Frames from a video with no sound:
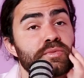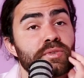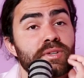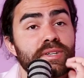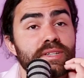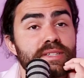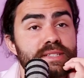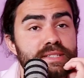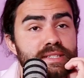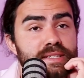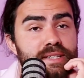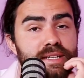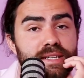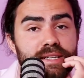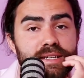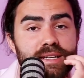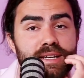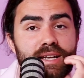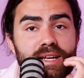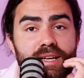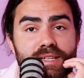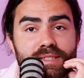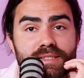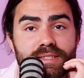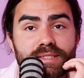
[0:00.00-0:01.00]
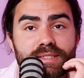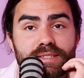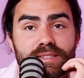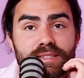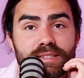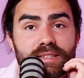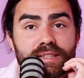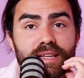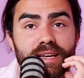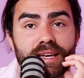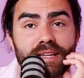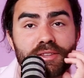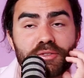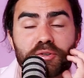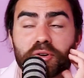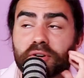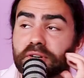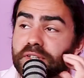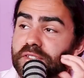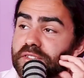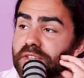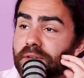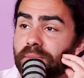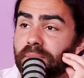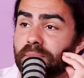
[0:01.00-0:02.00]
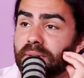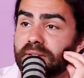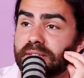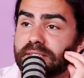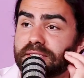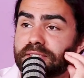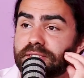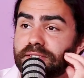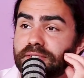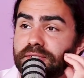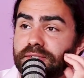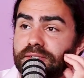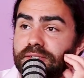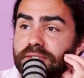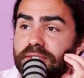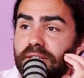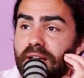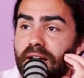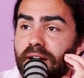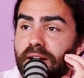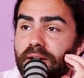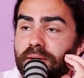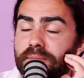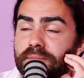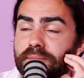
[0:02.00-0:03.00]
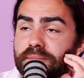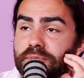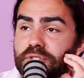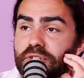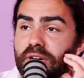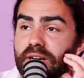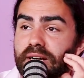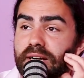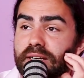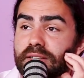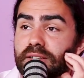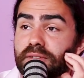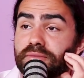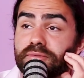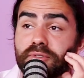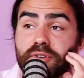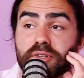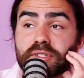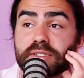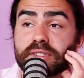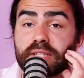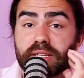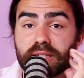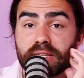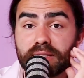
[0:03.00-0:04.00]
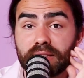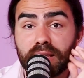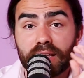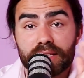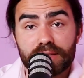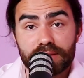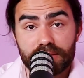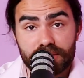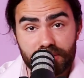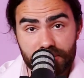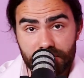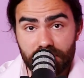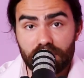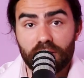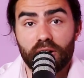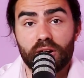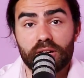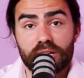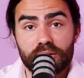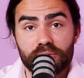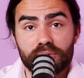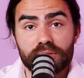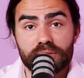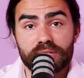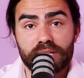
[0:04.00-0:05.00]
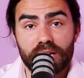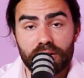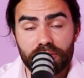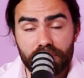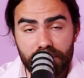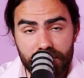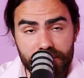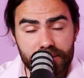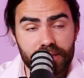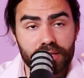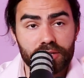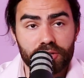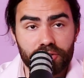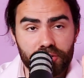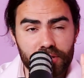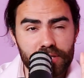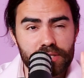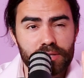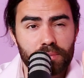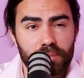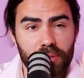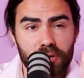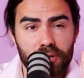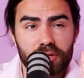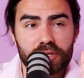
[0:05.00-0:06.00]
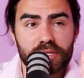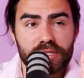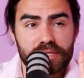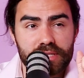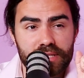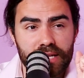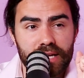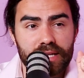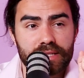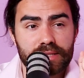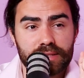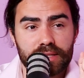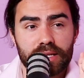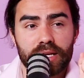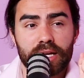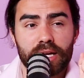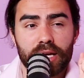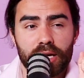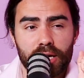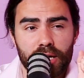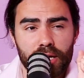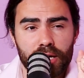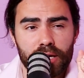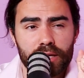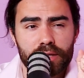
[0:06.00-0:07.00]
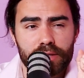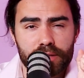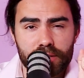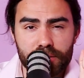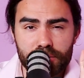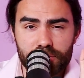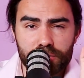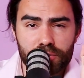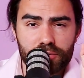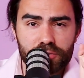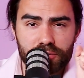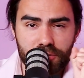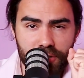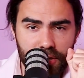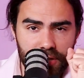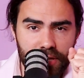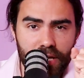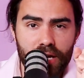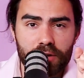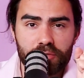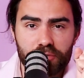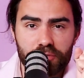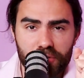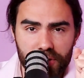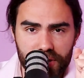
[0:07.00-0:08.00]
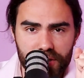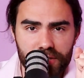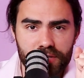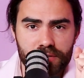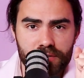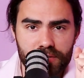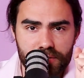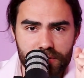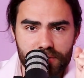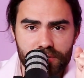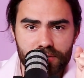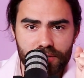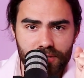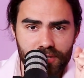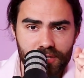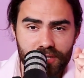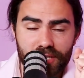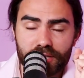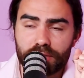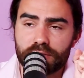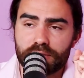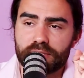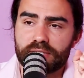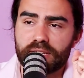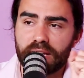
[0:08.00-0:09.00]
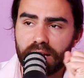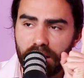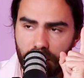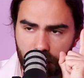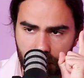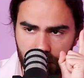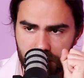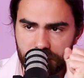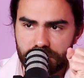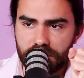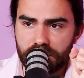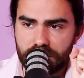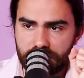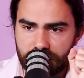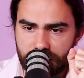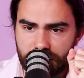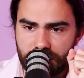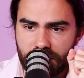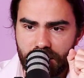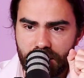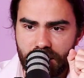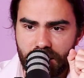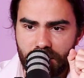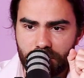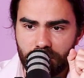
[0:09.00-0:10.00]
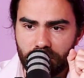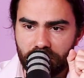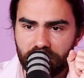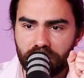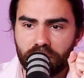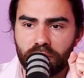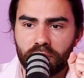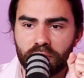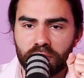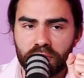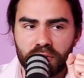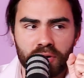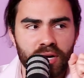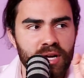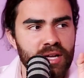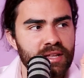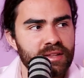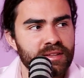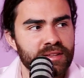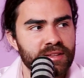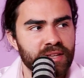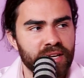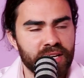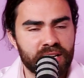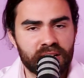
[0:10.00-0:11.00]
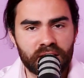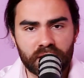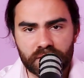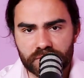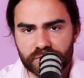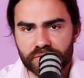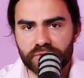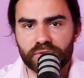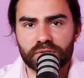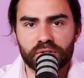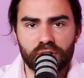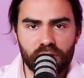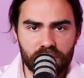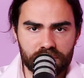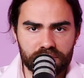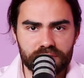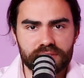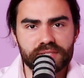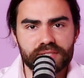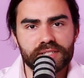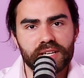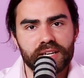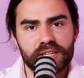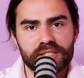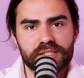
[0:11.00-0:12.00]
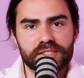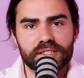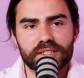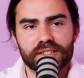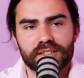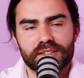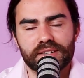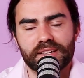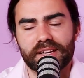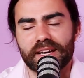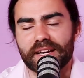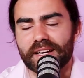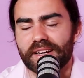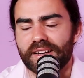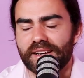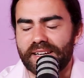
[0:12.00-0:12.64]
you listening, they get thrown into a police truck, and the first thing that the Hollywood director agrees upon is that these two South Africans need to say "how's it" before their cultural conversation can.